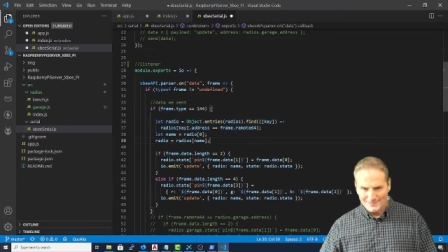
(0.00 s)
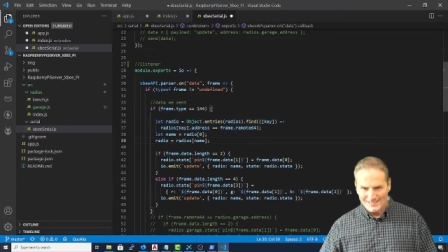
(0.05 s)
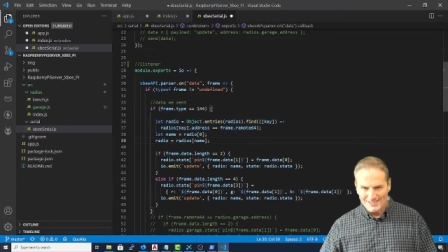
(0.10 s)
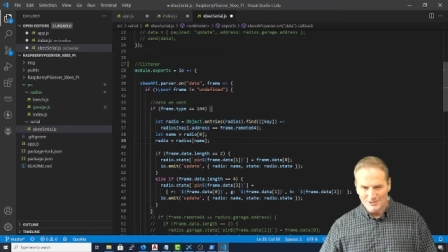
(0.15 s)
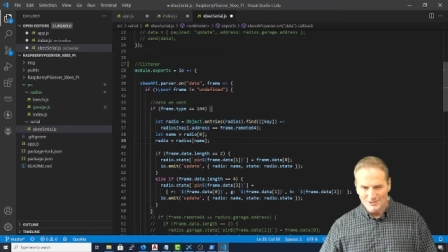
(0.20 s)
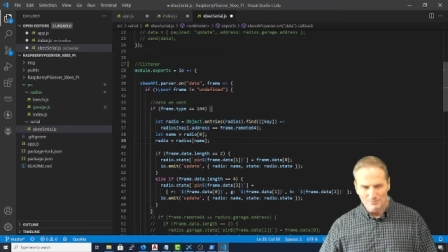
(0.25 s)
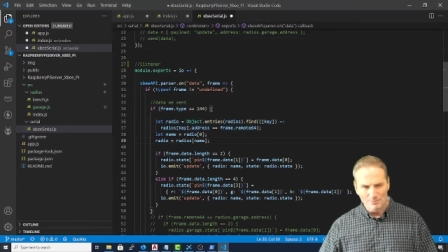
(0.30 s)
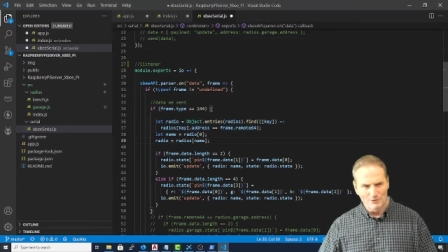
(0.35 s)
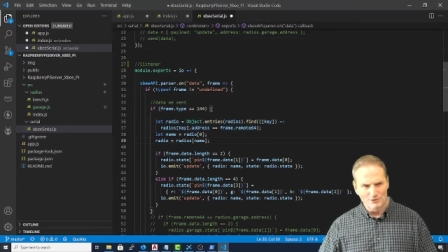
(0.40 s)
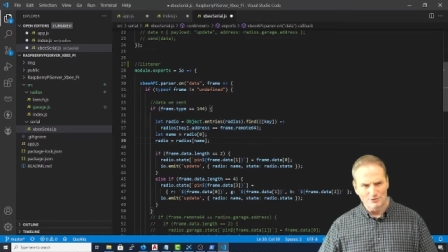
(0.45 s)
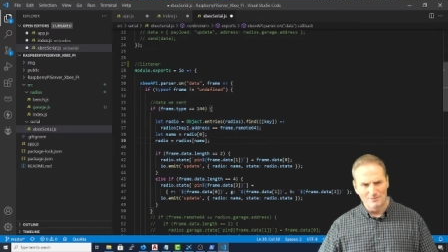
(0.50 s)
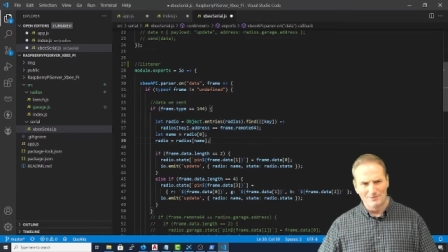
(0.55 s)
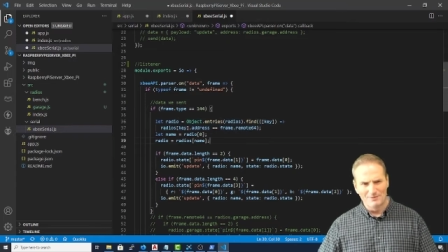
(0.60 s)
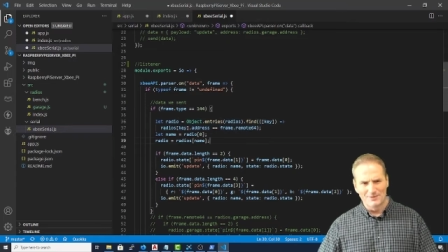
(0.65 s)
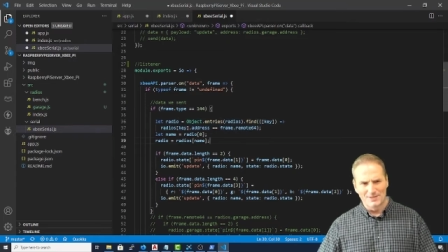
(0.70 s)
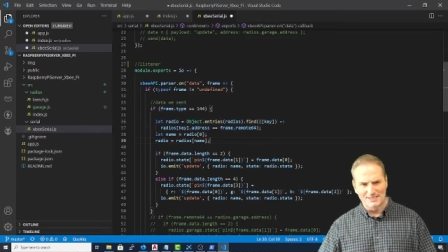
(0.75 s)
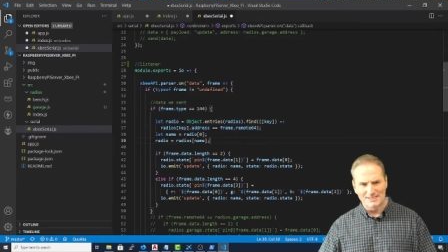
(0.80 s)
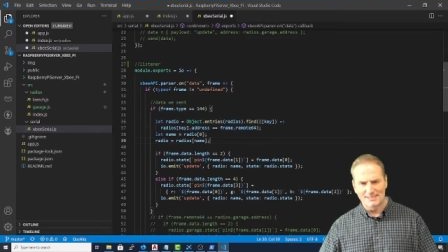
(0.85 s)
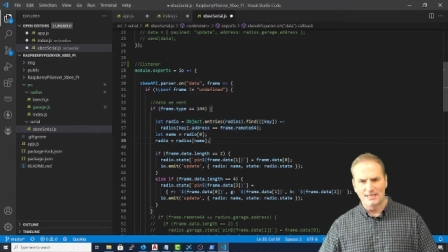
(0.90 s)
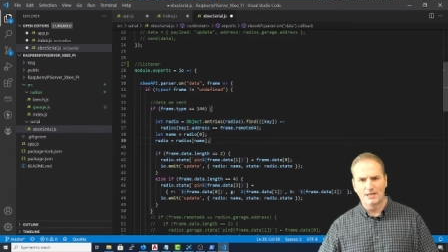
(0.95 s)
As opposed to,
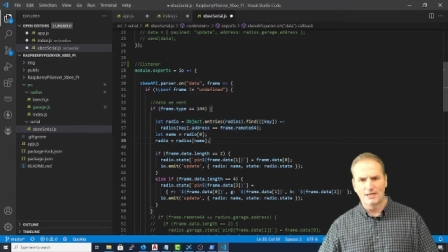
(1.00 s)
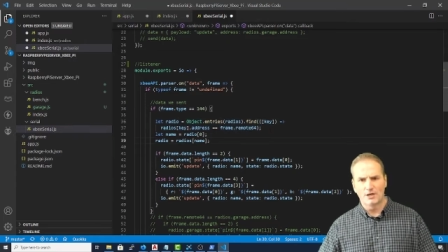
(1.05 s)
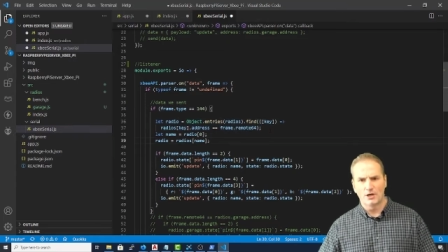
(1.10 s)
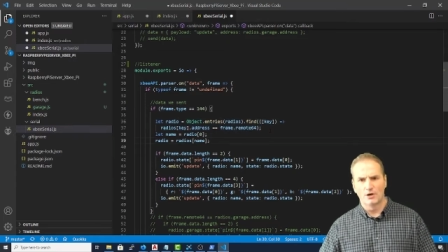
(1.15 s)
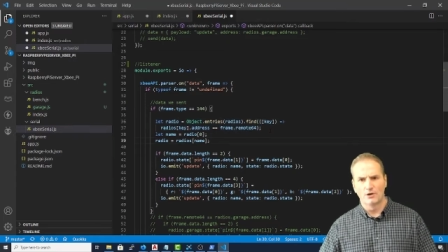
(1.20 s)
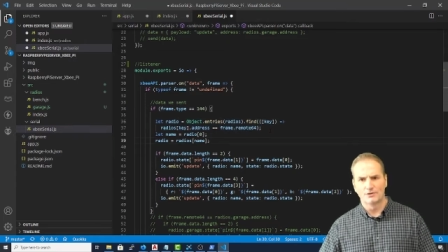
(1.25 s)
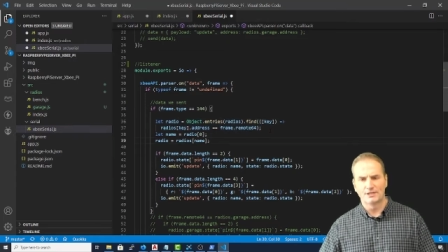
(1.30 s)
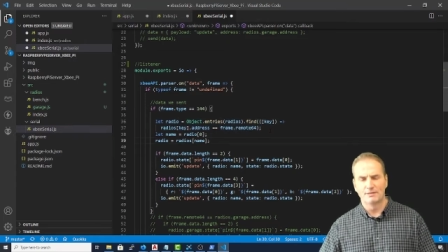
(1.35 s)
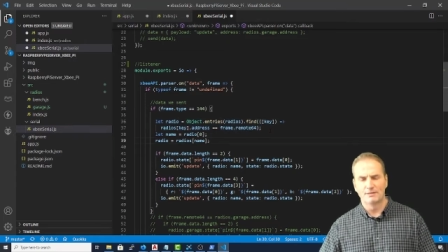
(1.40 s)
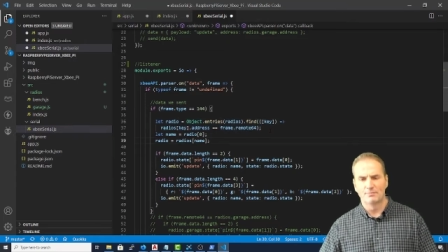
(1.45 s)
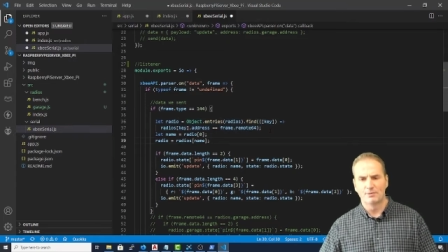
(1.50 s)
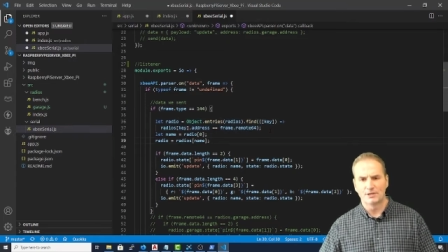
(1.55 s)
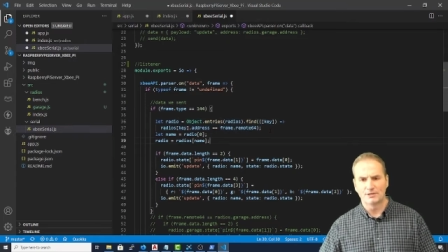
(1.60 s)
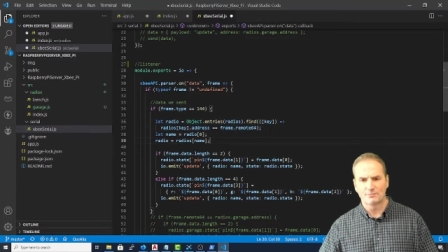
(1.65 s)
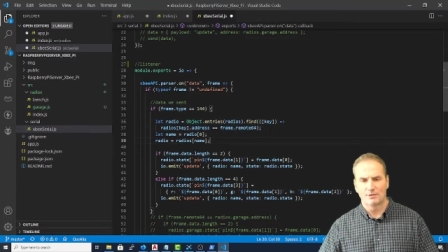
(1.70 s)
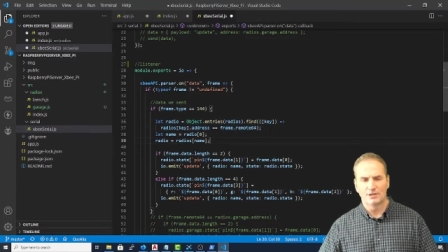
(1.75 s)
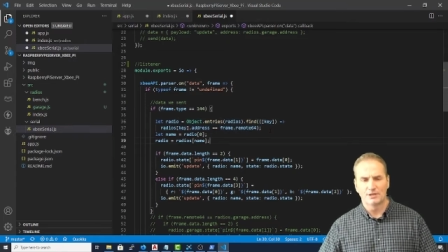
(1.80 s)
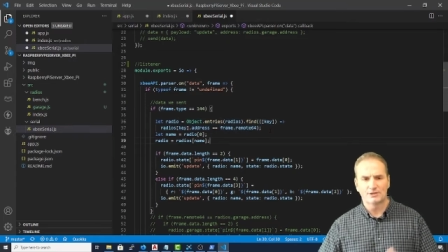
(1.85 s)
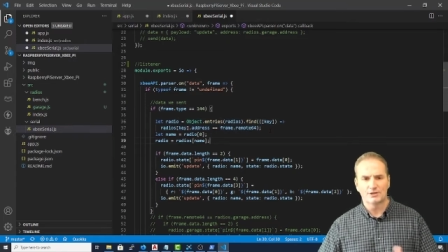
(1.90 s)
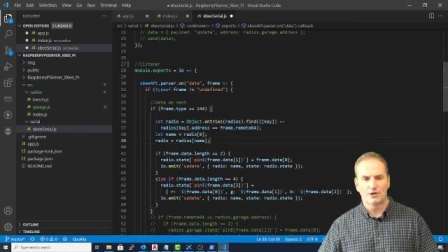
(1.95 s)
remember the C code, C++
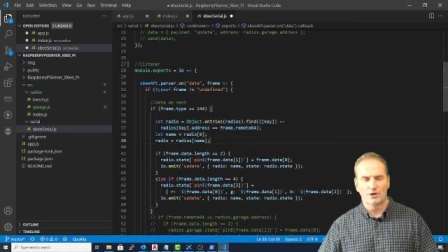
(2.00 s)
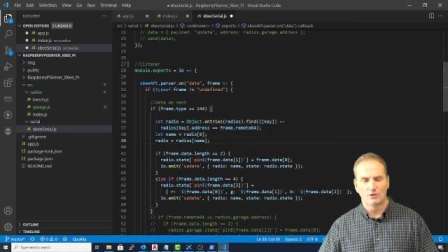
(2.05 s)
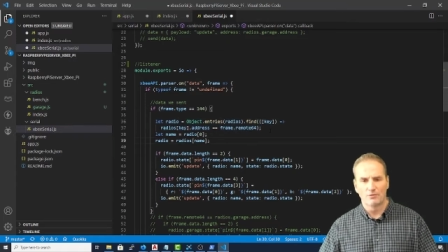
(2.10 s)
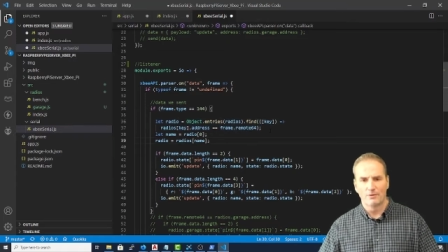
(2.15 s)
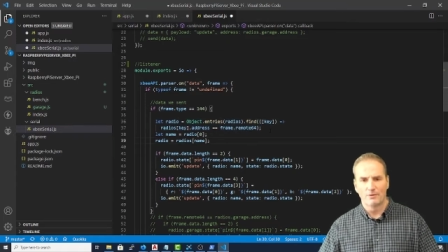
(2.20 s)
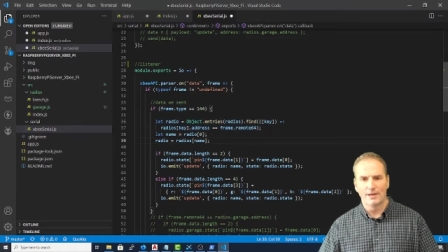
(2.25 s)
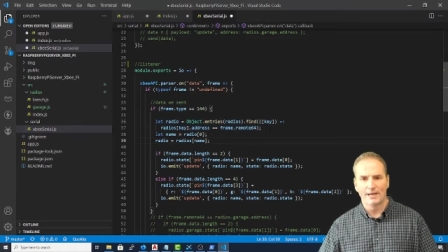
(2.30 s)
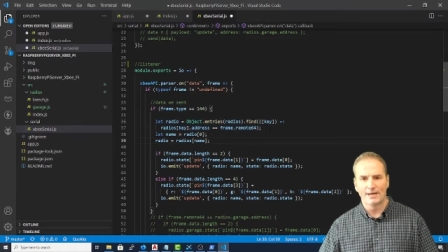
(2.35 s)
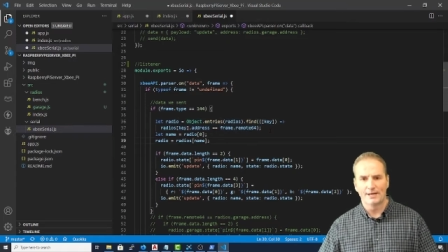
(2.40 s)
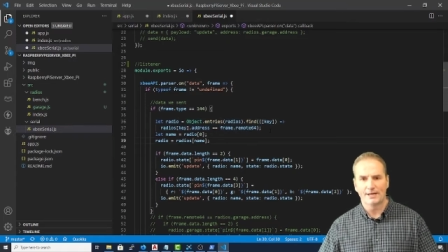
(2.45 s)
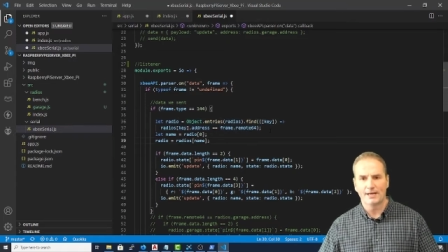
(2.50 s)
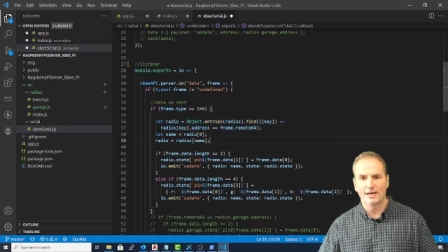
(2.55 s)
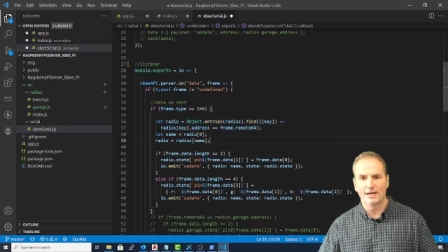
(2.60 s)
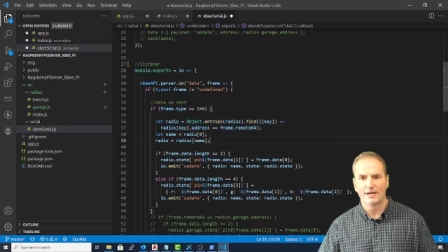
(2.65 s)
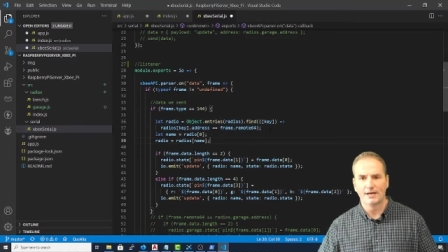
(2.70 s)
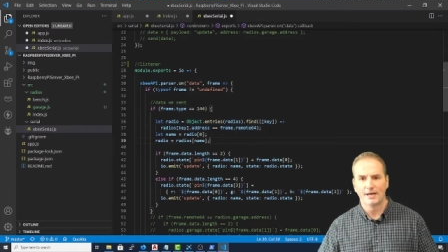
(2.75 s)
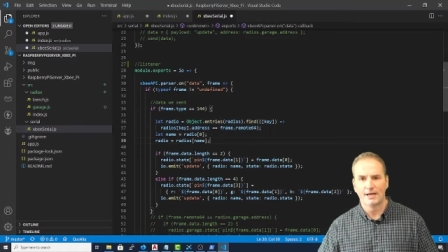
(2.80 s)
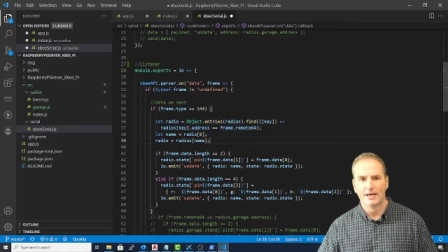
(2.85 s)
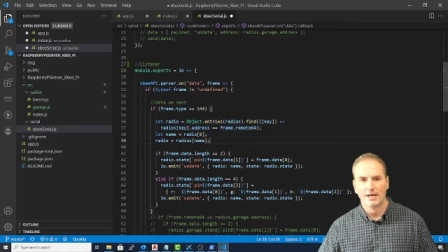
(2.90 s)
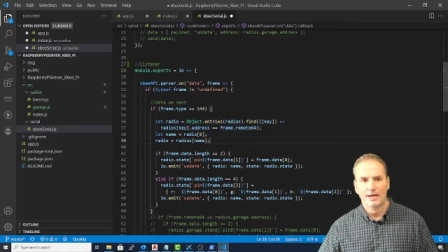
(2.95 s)
code, where we had to
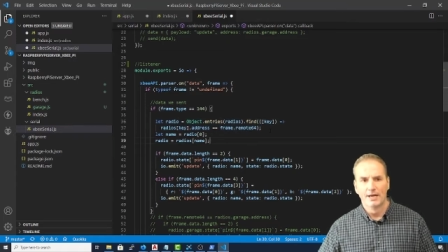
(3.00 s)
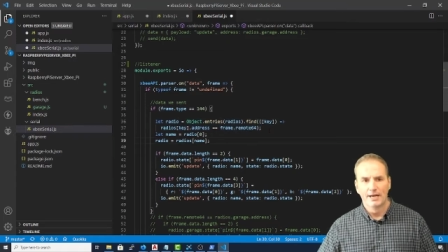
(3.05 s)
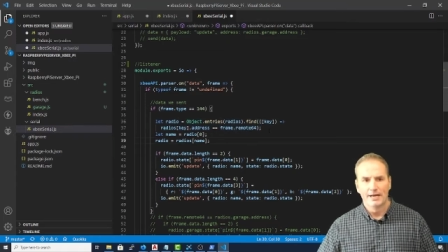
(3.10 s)
kind of